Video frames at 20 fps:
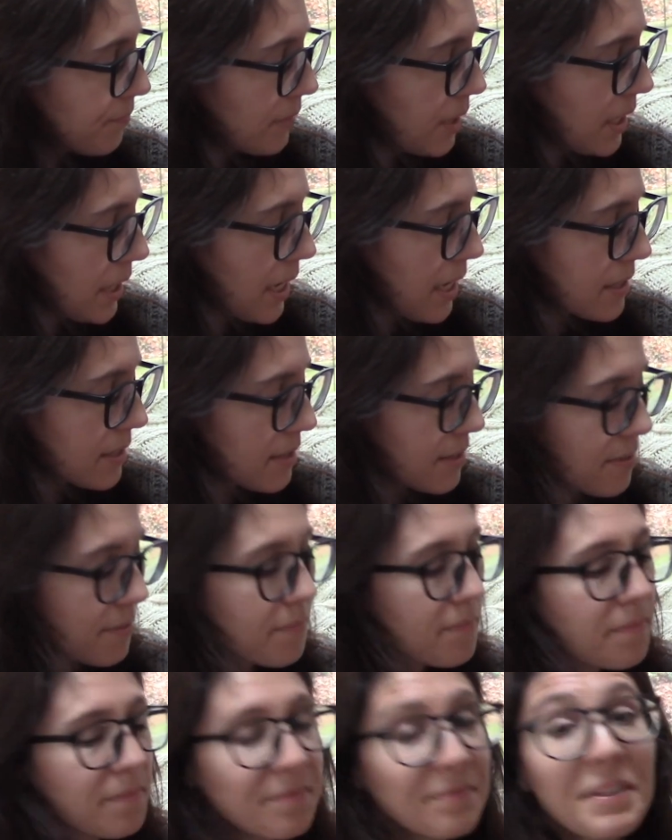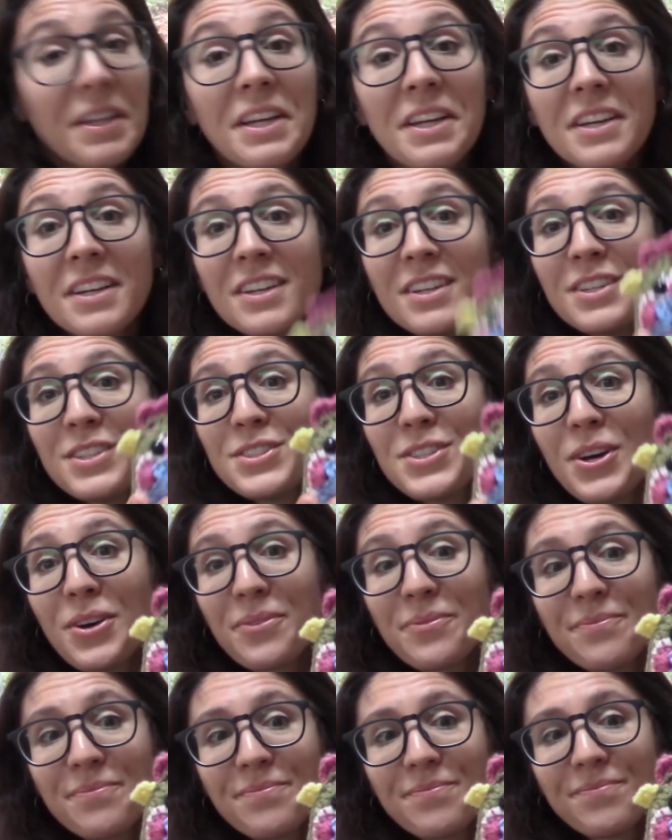Yes. So,
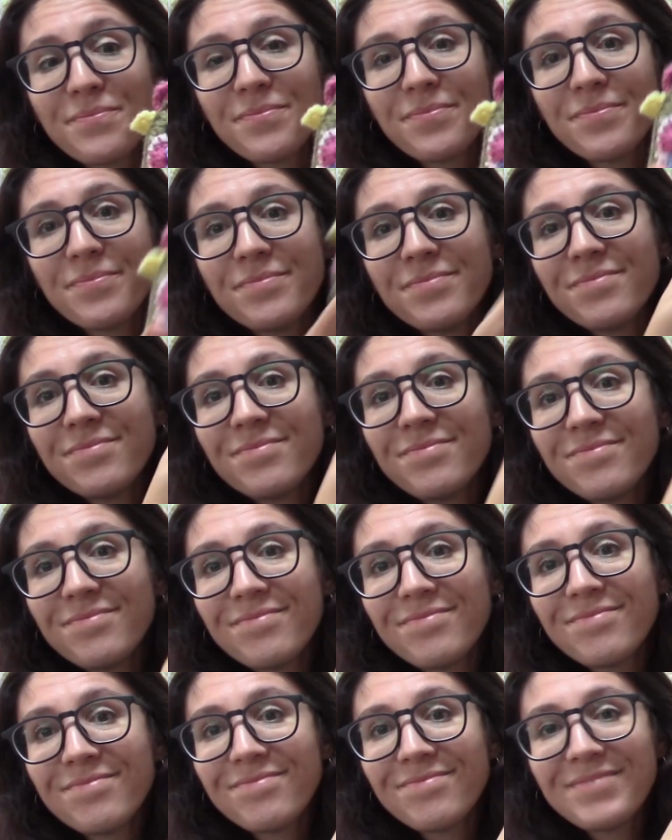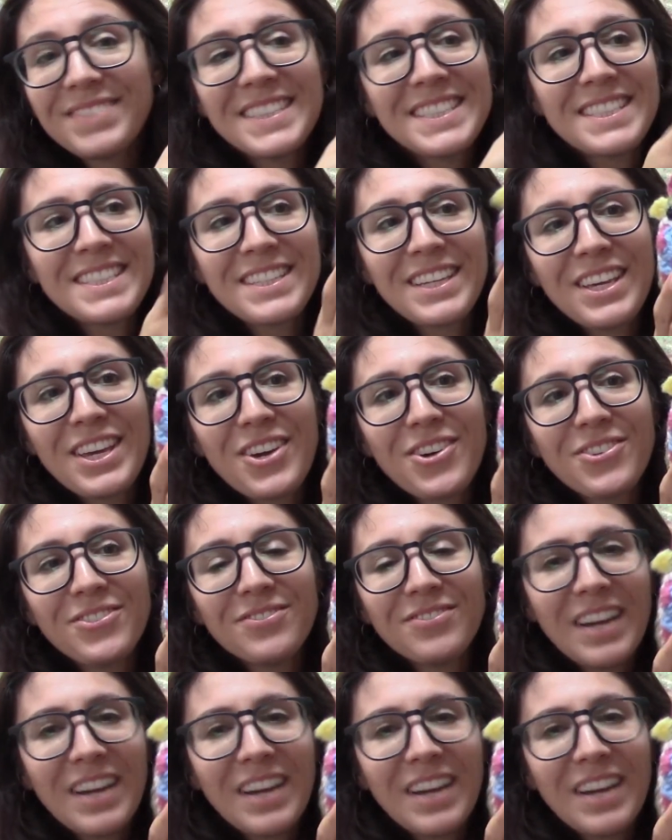isn't it cute?